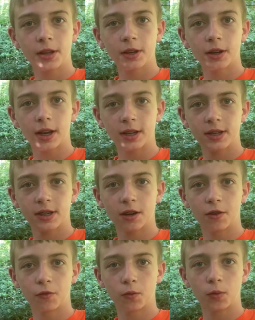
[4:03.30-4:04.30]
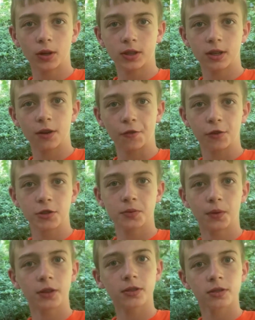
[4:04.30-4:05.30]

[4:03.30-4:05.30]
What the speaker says: good idea of what the difference was.